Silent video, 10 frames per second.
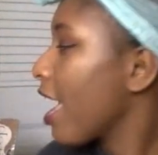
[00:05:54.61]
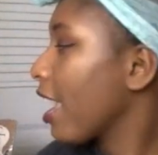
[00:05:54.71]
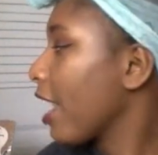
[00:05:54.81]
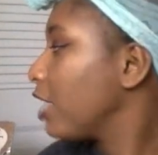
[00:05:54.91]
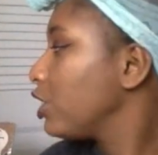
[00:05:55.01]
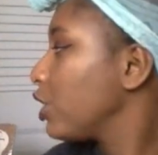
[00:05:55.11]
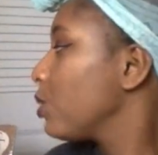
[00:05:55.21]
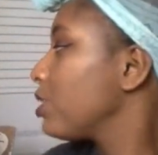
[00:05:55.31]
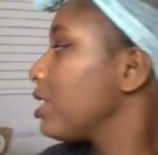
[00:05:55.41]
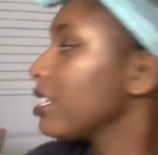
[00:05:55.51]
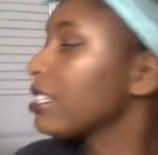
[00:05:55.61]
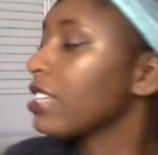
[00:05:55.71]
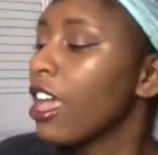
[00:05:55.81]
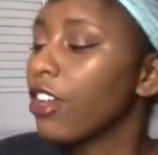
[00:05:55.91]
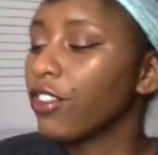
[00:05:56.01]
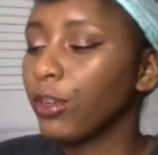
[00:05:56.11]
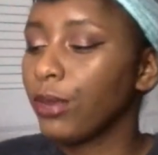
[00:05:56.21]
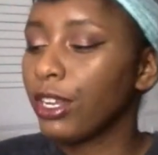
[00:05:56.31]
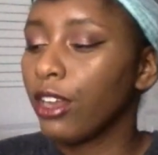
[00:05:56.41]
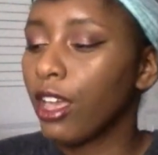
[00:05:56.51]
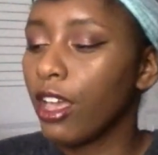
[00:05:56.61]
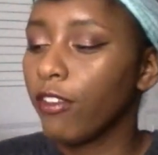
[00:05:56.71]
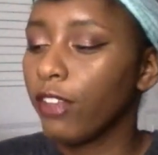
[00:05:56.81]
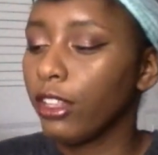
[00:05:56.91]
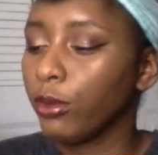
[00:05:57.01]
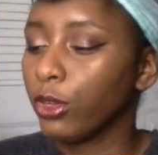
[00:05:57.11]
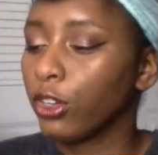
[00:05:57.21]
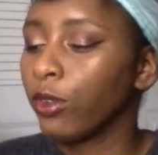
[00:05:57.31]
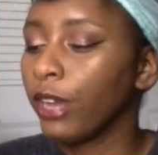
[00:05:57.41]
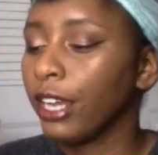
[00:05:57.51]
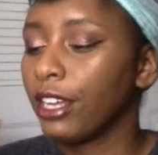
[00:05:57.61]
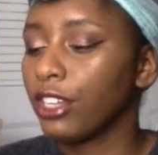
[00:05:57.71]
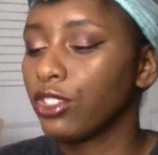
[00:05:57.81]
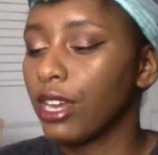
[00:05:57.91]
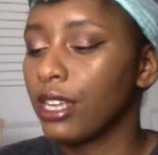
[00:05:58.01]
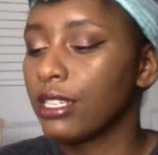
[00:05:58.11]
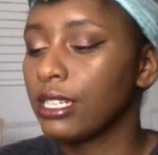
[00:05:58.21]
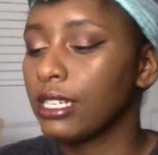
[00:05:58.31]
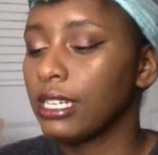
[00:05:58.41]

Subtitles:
and I chose this Freeman Feeling Beautiful Anti-Stress